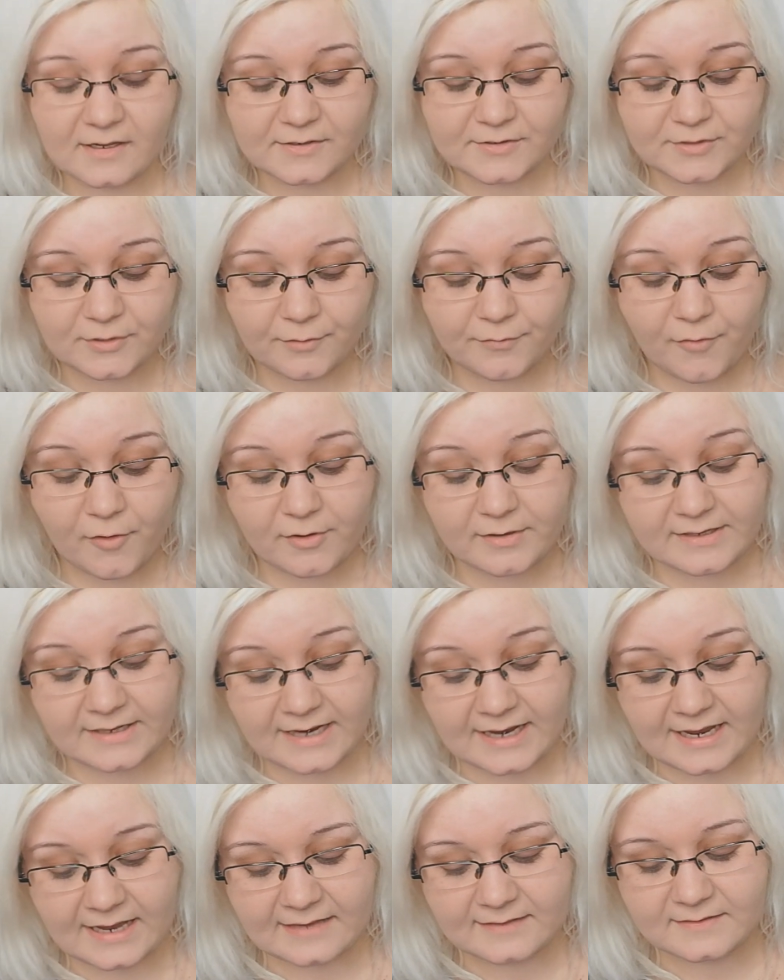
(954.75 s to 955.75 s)
So for
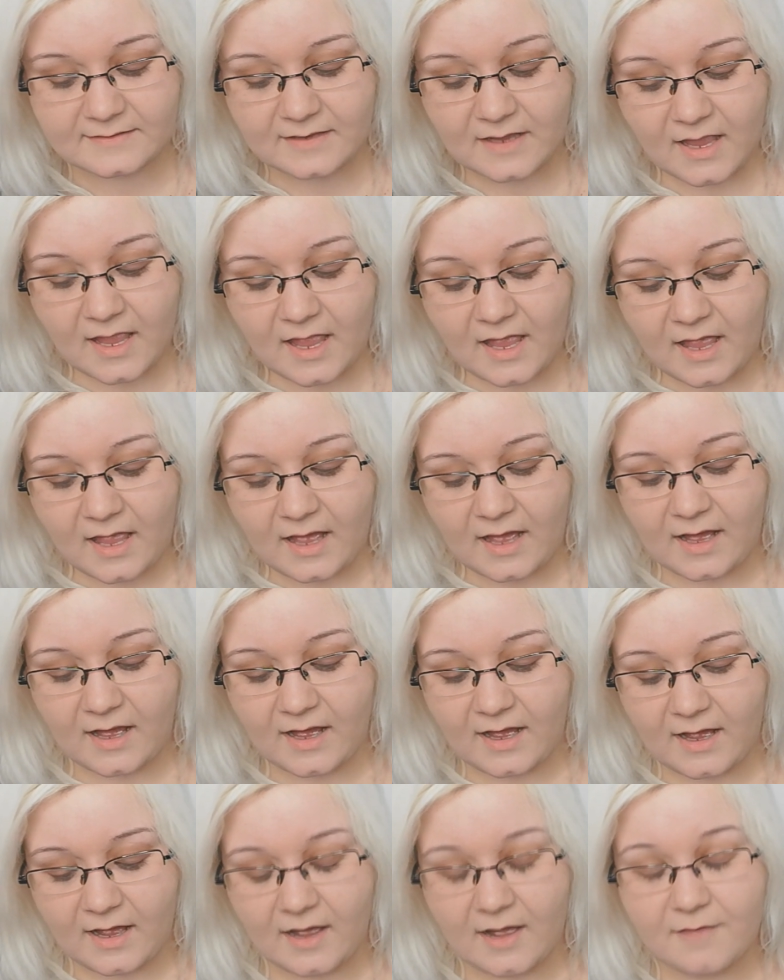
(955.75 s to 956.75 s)
this,
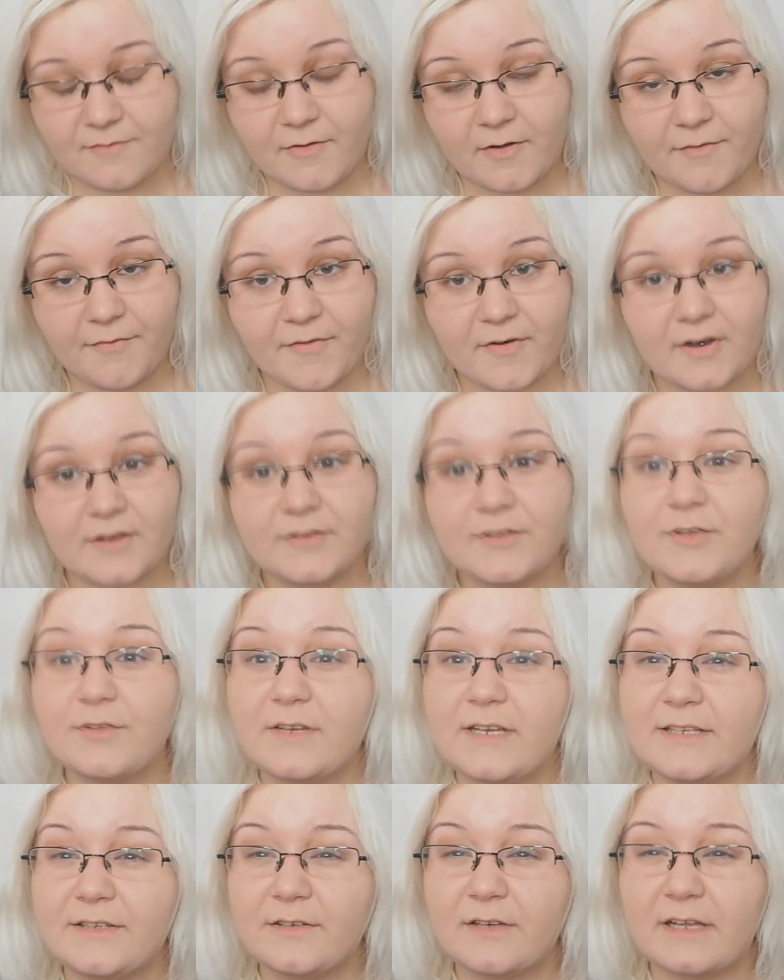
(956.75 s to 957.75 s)
for first you
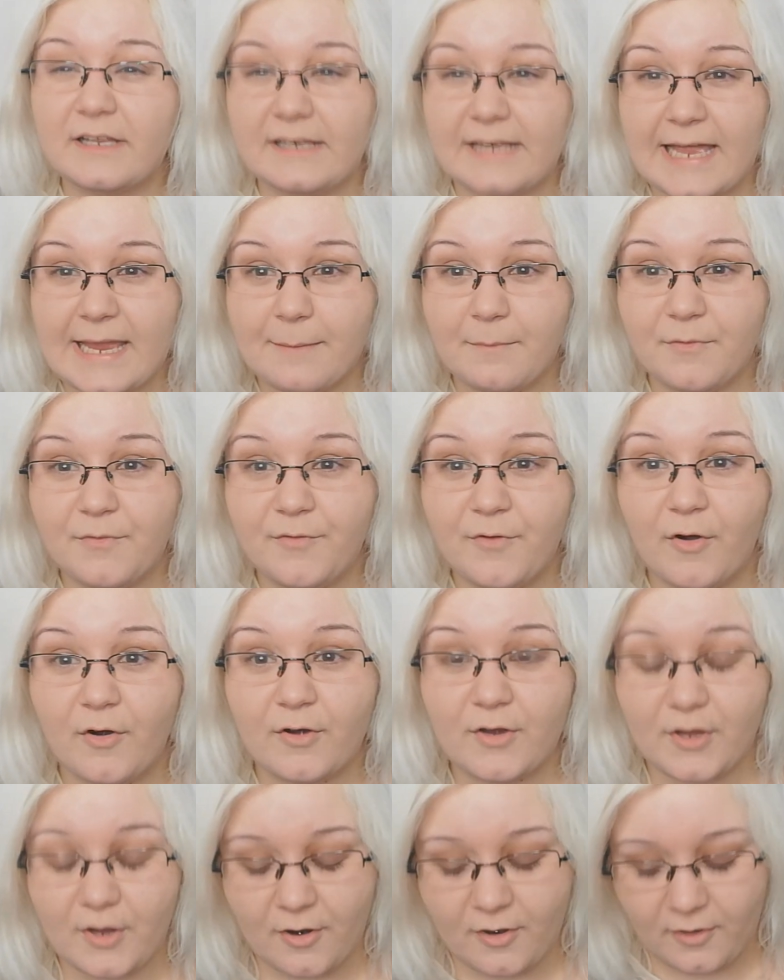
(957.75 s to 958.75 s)
need to claim
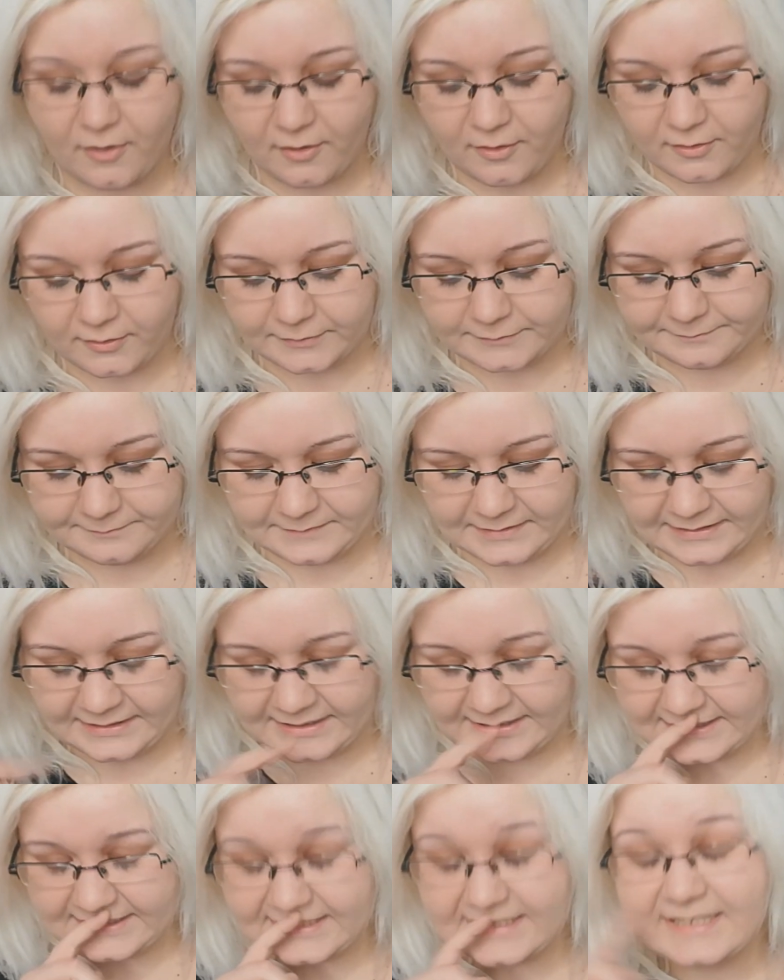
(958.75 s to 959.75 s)
for your
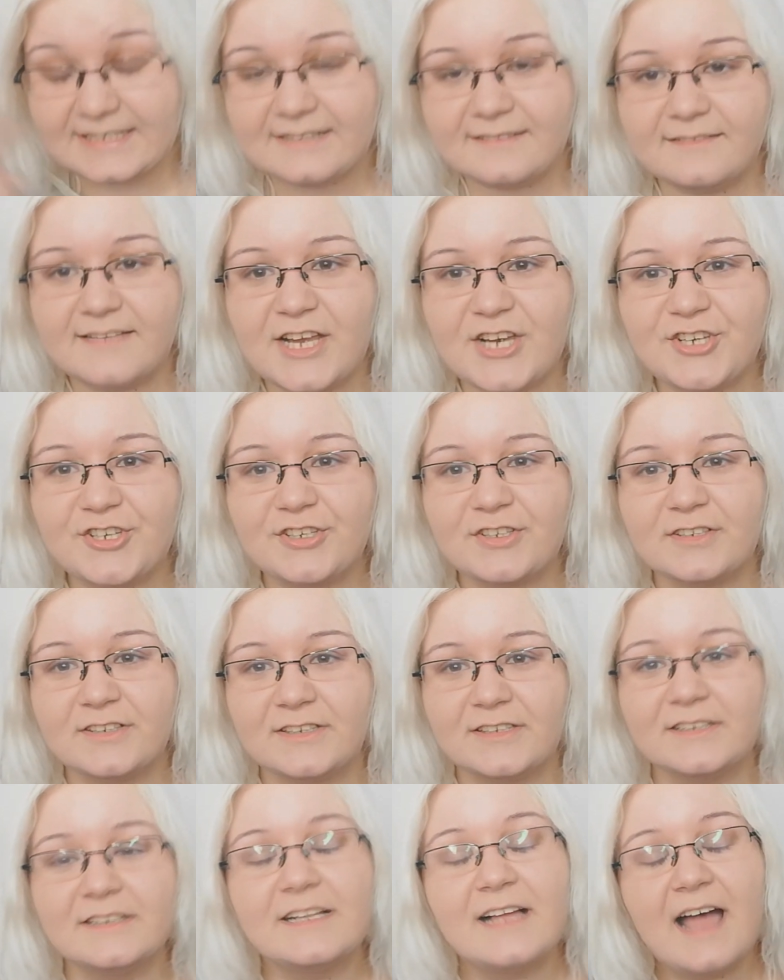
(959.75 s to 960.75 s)

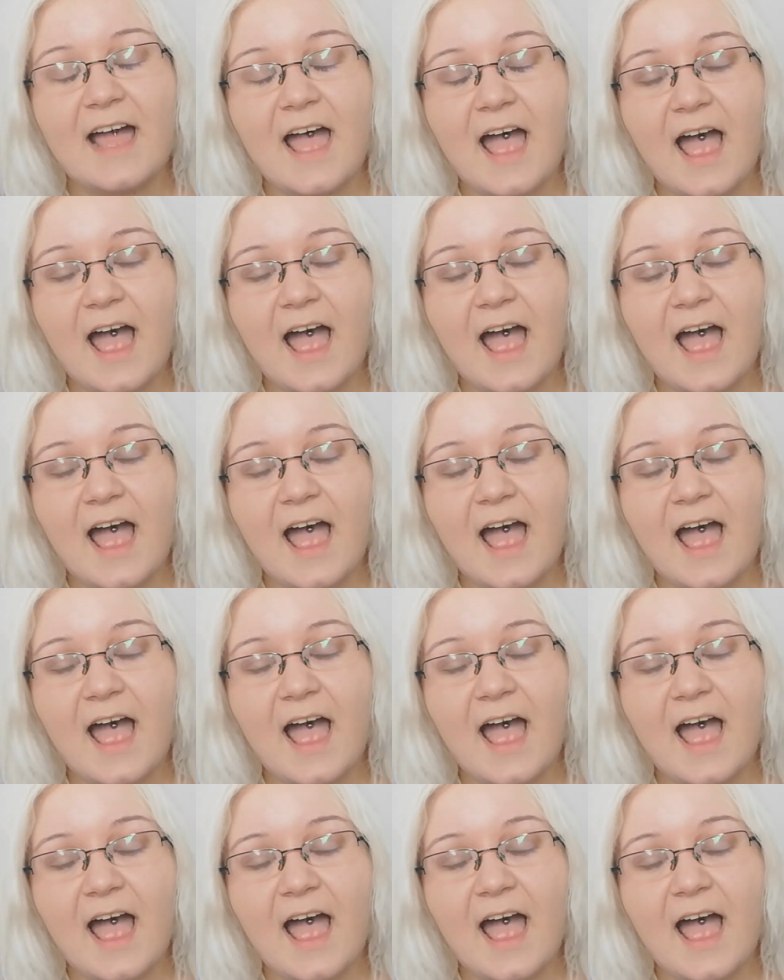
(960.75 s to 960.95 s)
national